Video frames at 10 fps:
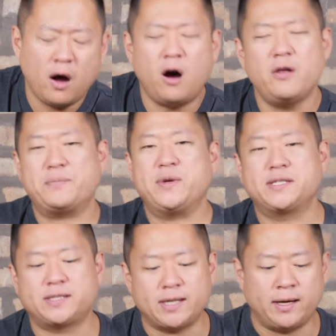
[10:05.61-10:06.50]
All that being
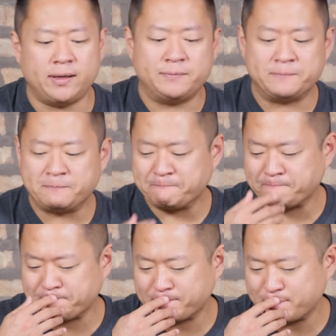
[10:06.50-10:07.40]
said,
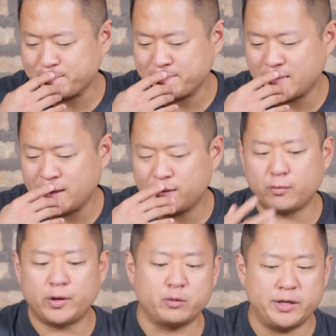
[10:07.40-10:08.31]
the
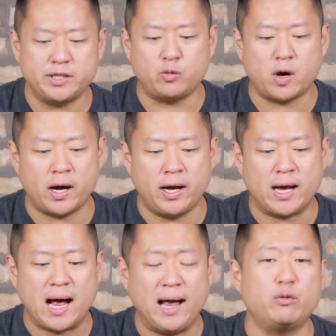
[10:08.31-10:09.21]
real reason why
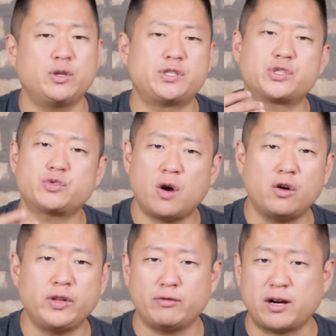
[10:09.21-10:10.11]
I would
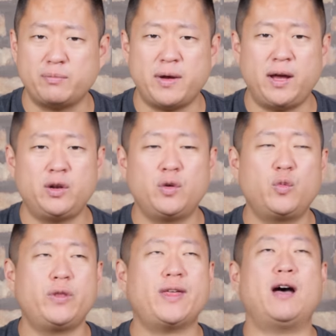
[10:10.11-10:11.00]
strongly recommend,
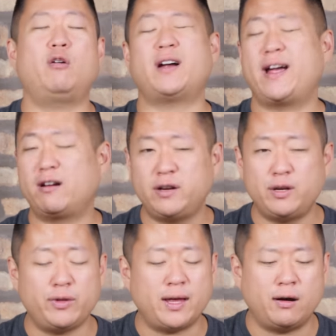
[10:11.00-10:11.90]
without
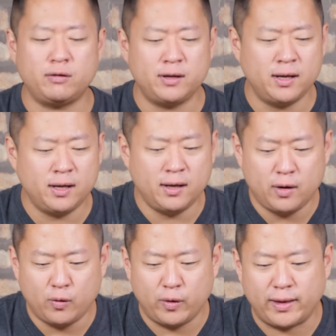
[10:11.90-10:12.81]
irony, without,
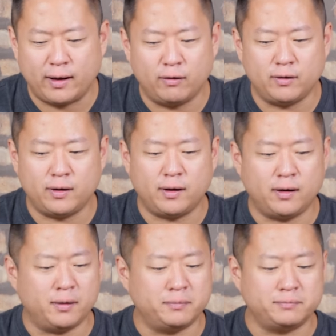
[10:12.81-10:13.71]
without,
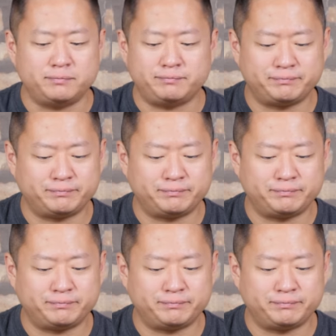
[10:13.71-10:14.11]
um,